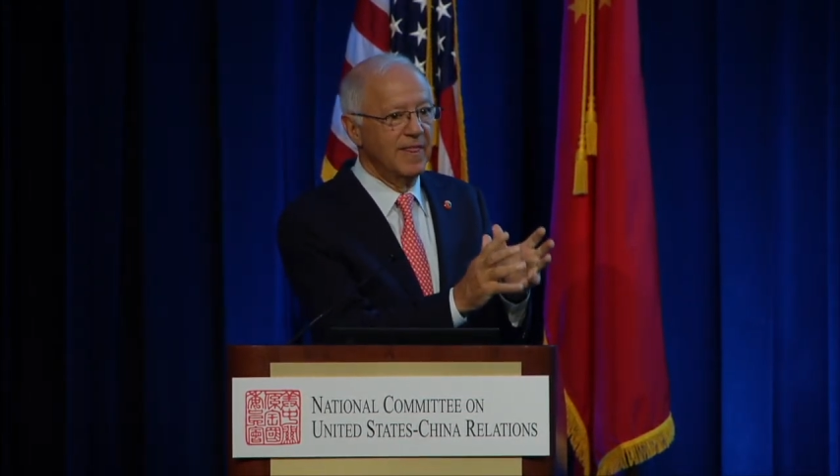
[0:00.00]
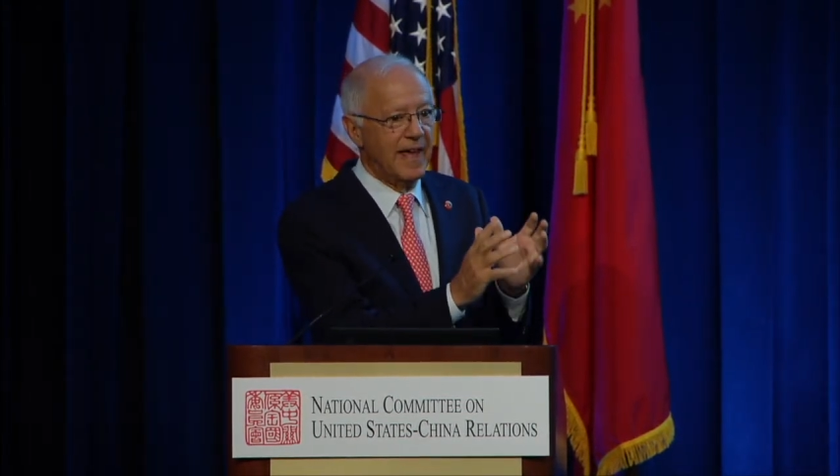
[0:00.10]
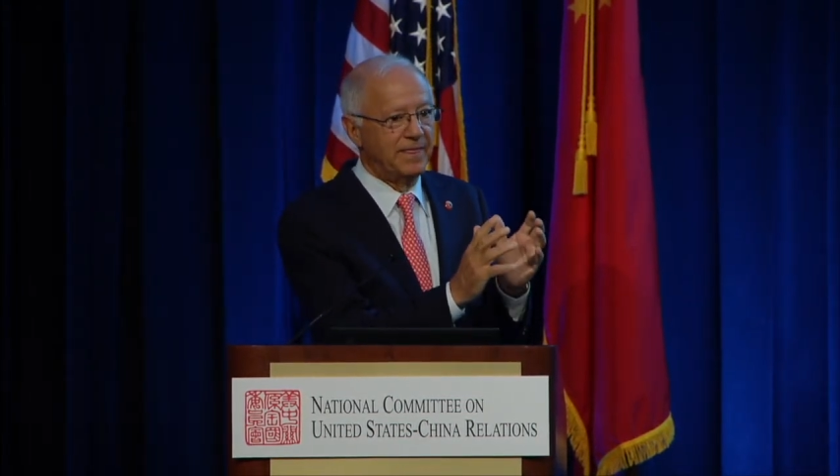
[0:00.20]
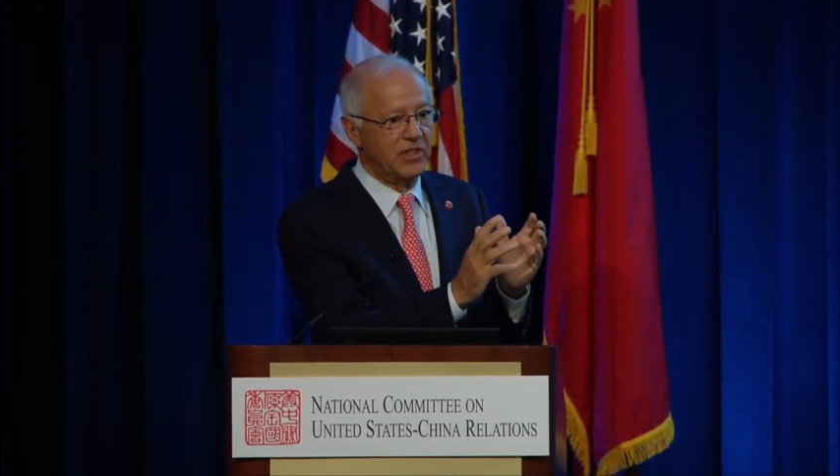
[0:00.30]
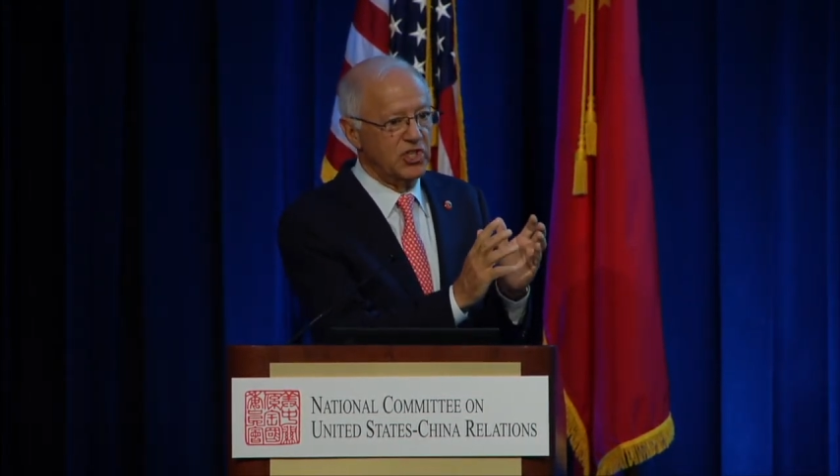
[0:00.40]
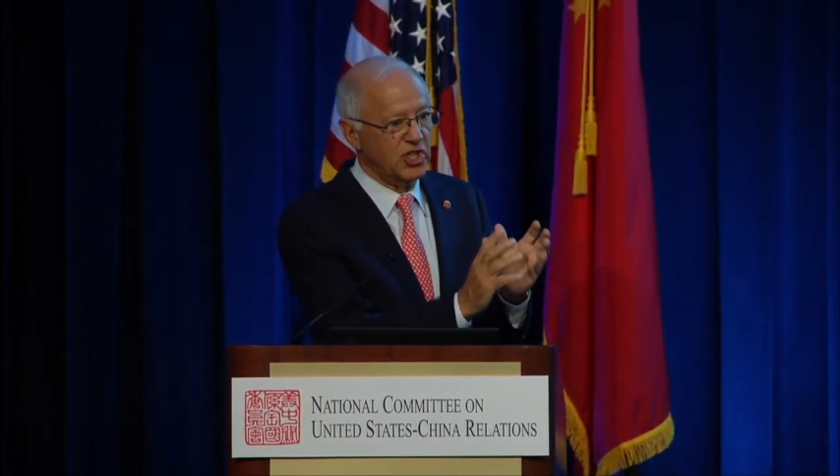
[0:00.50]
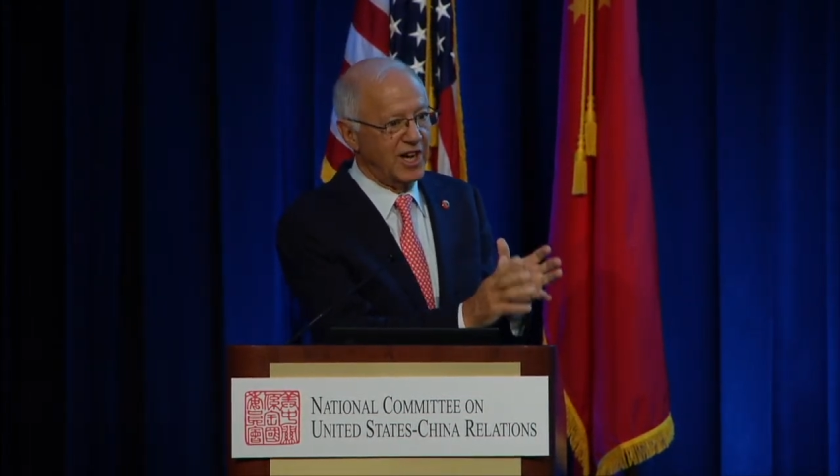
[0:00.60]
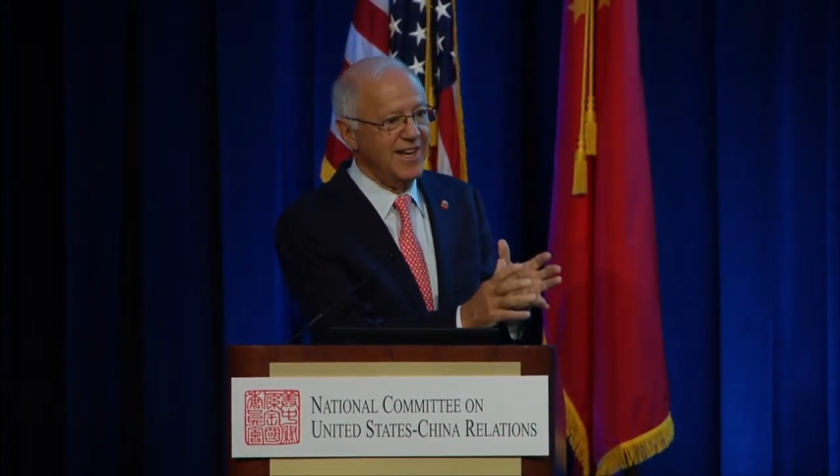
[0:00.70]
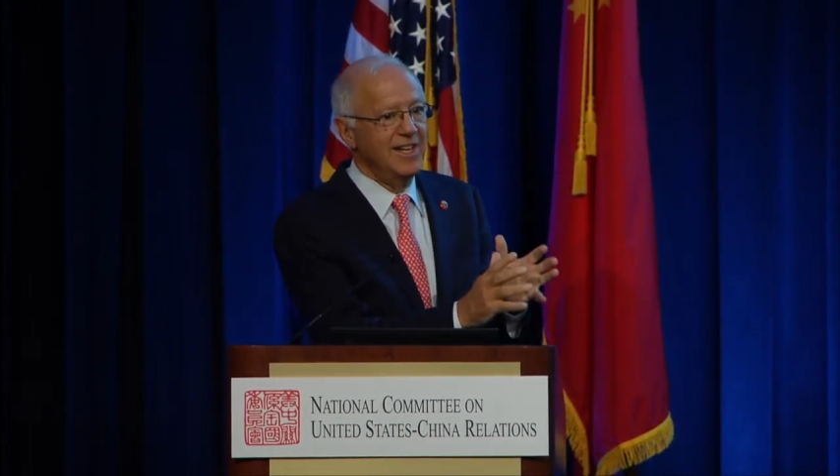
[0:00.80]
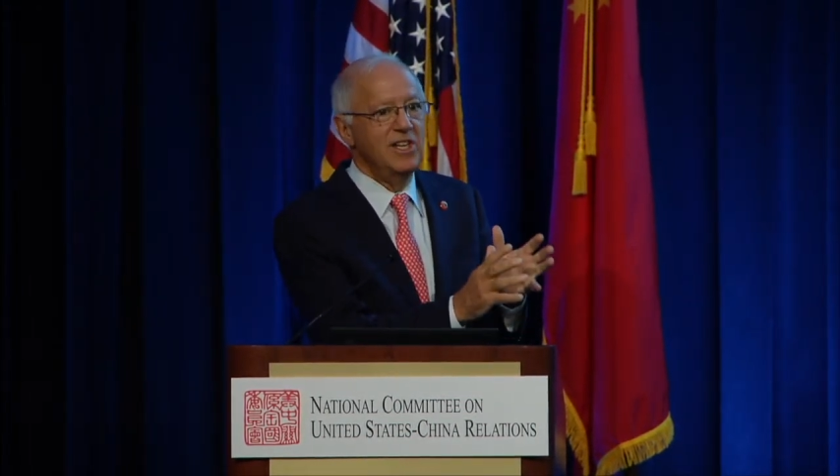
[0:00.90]
that the
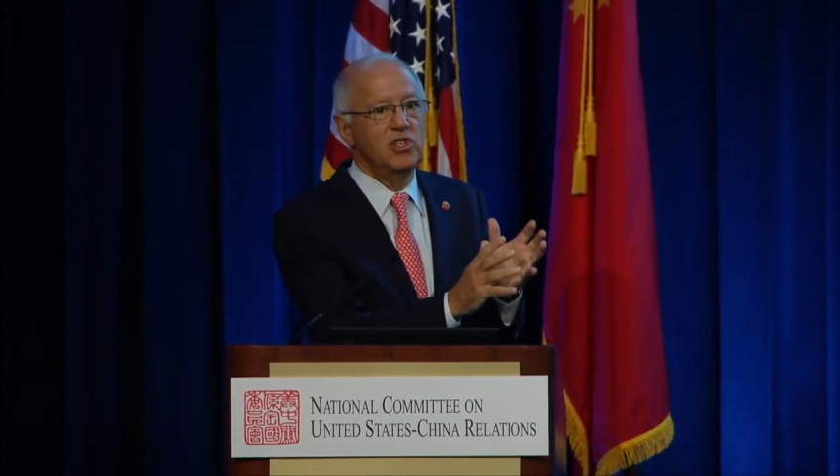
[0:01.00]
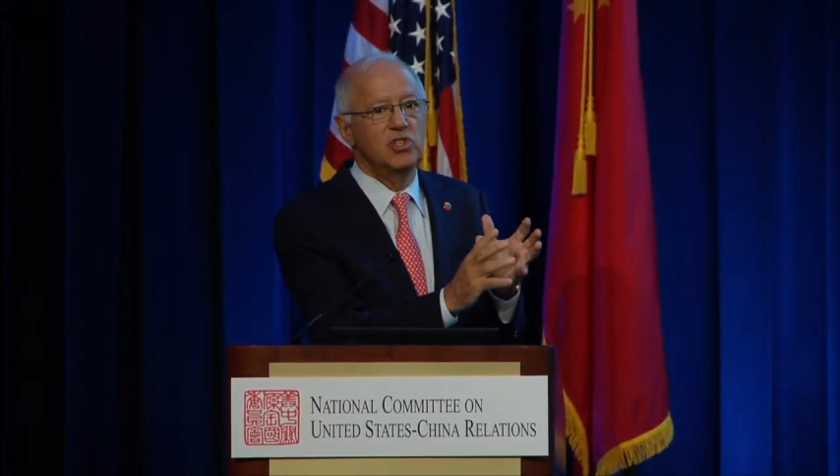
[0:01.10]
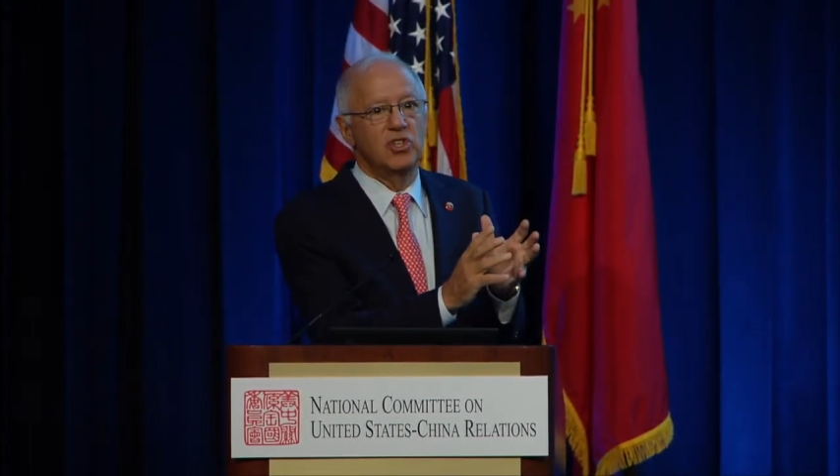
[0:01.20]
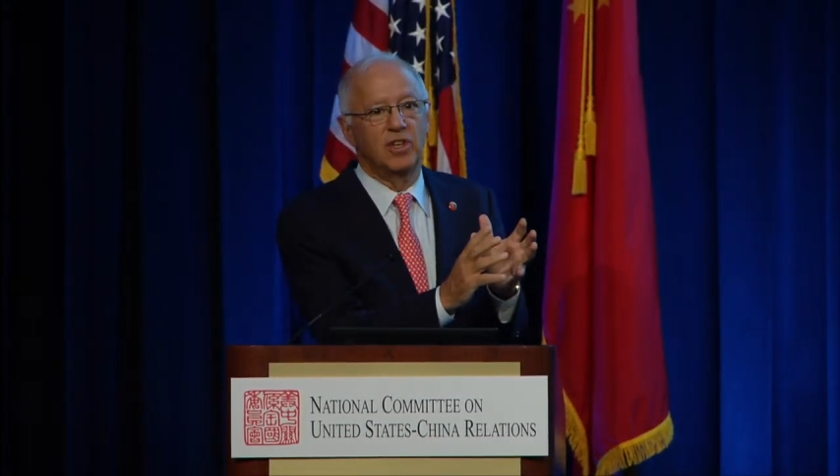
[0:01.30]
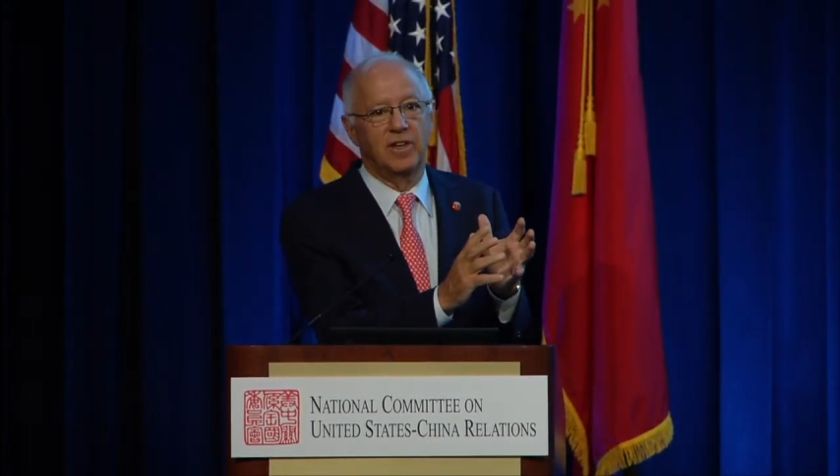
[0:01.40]
Chinese